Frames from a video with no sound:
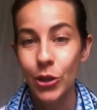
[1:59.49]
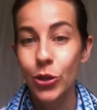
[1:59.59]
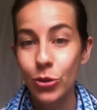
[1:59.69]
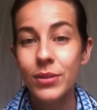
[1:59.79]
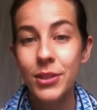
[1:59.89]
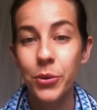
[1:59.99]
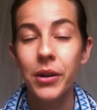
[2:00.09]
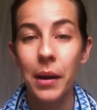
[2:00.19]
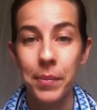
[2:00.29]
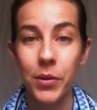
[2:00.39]
you stored
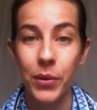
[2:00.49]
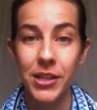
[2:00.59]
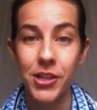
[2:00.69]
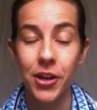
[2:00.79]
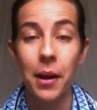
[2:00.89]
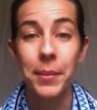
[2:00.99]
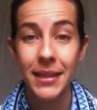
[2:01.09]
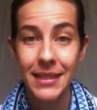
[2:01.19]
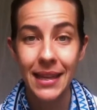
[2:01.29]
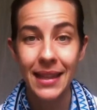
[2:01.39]
up in winter. I'm going
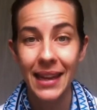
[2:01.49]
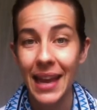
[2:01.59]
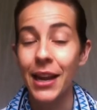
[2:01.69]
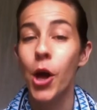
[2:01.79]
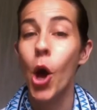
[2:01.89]
to say that again.